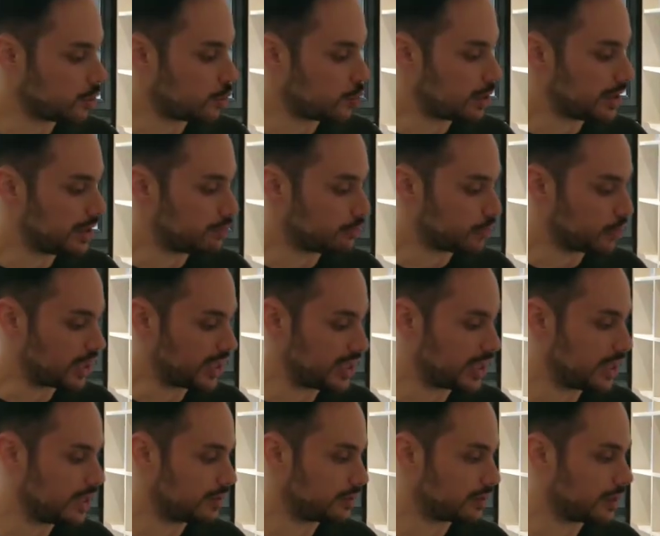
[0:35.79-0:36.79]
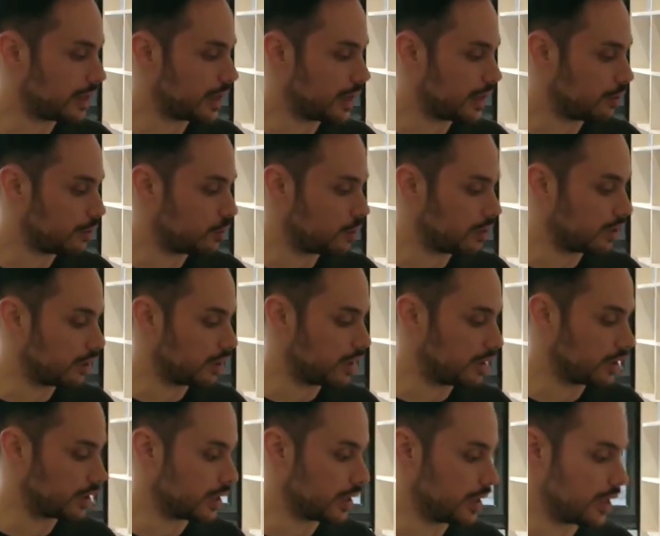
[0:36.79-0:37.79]
We preheat
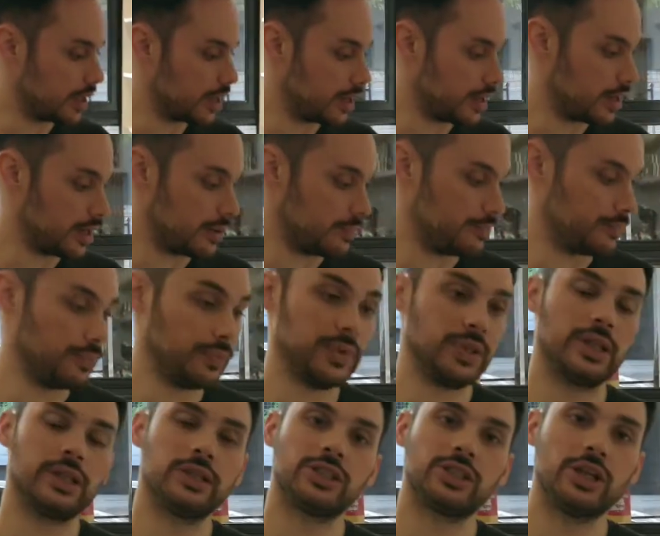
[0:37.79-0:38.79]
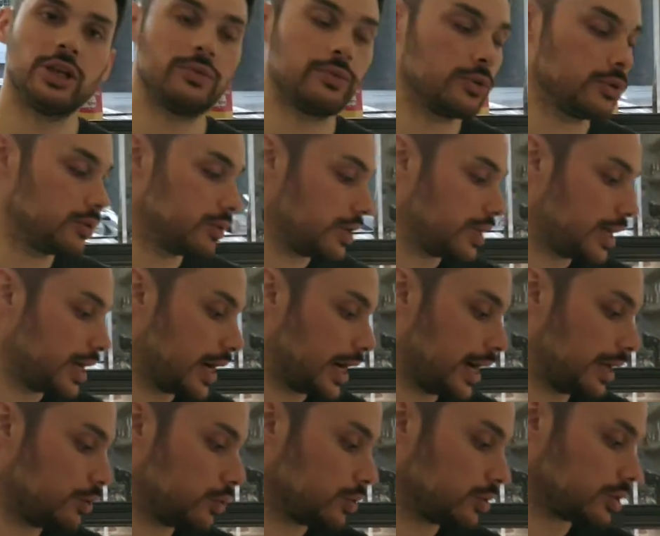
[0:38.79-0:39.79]
our server,
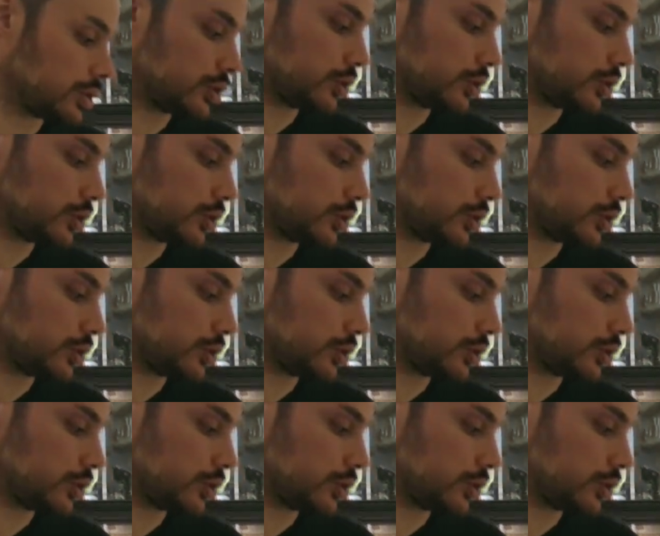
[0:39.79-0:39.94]
and